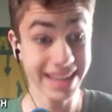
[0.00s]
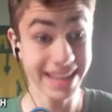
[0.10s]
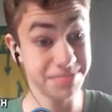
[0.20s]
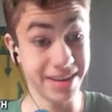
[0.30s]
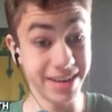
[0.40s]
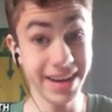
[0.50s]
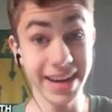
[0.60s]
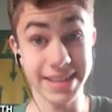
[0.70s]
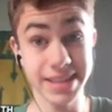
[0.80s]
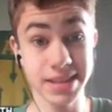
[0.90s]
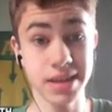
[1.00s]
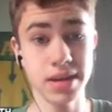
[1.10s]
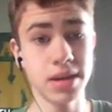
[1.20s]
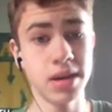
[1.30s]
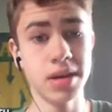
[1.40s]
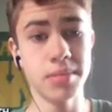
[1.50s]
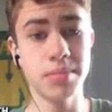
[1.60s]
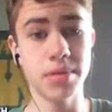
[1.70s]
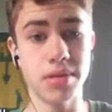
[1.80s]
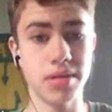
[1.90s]
That's pretty nice.
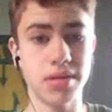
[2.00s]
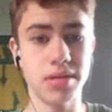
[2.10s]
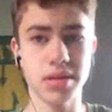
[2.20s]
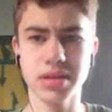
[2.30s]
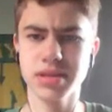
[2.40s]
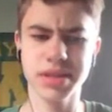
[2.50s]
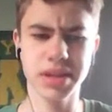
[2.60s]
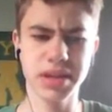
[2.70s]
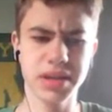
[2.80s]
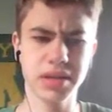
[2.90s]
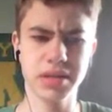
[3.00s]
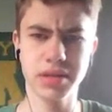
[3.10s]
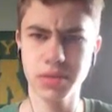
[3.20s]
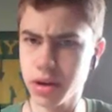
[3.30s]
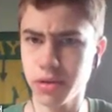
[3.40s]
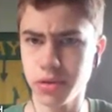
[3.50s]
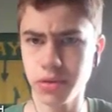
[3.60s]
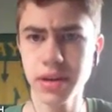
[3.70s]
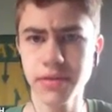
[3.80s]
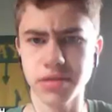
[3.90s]
But let's say you want to go to
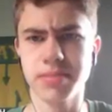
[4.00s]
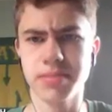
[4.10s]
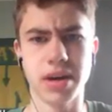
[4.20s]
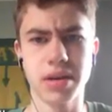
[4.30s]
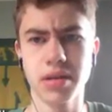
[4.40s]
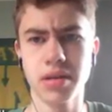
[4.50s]
a different spot.